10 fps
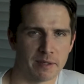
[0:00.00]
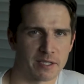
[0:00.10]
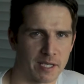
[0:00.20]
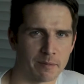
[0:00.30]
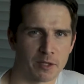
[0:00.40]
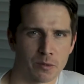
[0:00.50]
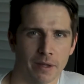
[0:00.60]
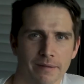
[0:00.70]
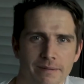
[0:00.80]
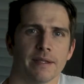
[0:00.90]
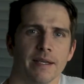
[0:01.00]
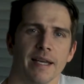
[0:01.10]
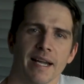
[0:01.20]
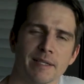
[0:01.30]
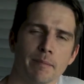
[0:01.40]
skip this one.
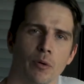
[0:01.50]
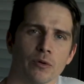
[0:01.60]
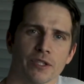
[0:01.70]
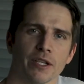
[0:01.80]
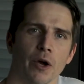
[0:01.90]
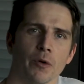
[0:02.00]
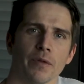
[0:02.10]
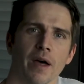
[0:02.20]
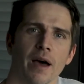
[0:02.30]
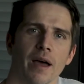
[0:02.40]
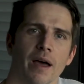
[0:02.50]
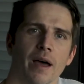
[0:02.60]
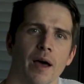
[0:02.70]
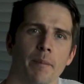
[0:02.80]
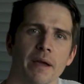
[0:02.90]
It's important to note that
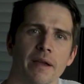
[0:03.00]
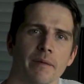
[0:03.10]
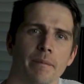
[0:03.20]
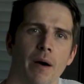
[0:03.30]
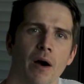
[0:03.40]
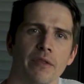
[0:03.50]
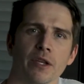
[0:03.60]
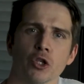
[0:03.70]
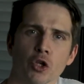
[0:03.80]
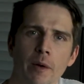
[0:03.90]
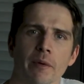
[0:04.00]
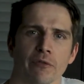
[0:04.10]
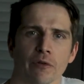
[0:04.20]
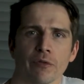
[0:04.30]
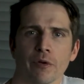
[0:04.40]
a big part of the enjoyment
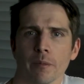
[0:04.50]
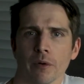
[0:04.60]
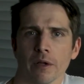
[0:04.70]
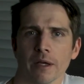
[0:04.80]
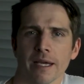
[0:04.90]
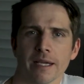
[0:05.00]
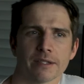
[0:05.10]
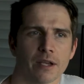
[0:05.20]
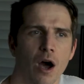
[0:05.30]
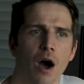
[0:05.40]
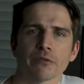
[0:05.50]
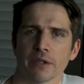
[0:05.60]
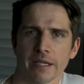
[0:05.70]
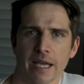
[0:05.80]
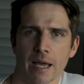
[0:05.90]
for a footballer is after
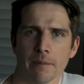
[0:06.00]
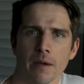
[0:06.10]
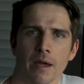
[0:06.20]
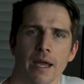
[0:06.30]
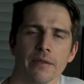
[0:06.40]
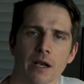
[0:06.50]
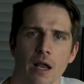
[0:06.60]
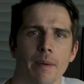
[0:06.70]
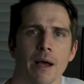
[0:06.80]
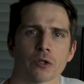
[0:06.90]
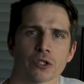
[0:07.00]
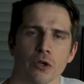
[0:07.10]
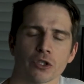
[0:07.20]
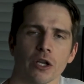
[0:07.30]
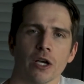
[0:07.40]
the game in the clubhouse,
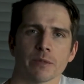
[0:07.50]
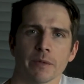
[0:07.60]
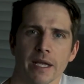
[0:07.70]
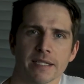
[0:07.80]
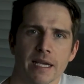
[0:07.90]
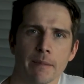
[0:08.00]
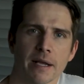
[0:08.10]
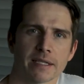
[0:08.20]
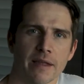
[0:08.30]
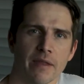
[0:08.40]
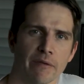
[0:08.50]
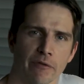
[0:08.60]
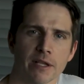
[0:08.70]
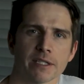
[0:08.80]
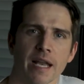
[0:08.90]
socialising with their teammates and their
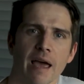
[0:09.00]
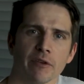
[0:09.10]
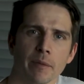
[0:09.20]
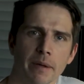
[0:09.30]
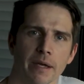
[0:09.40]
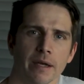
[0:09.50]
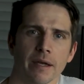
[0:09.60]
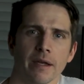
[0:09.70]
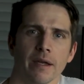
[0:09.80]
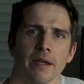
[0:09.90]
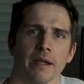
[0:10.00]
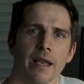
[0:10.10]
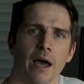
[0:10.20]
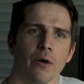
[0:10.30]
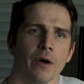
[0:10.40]
friends and having a beer.
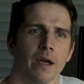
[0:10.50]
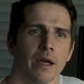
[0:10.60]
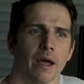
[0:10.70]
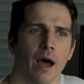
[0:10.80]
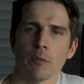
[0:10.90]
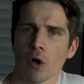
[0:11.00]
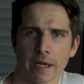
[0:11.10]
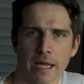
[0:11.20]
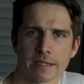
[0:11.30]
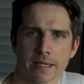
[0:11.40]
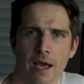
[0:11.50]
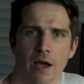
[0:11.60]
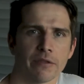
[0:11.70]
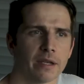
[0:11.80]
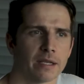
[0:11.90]
Now, I'm not against that.
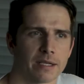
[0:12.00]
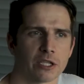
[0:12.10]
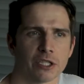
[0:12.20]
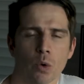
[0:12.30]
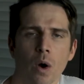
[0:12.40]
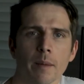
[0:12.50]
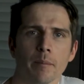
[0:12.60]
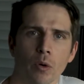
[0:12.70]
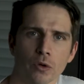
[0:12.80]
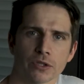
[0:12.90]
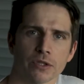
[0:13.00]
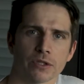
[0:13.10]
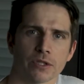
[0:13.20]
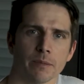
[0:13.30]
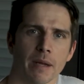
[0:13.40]
I think it's actually quite
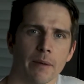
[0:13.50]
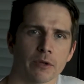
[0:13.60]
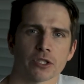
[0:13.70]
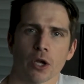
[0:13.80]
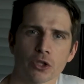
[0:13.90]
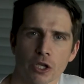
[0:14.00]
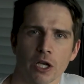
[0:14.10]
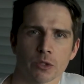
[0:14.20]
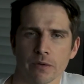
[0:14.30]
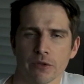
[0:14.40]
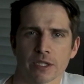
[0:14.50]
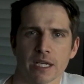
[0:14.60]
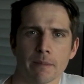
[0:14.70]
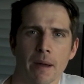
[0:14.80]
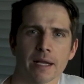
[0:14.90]
important to be able to socialise with your
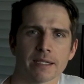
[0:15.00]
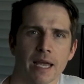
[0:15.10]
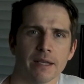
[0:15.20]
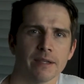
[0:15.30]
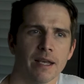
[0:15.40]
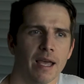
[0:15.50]
teammates and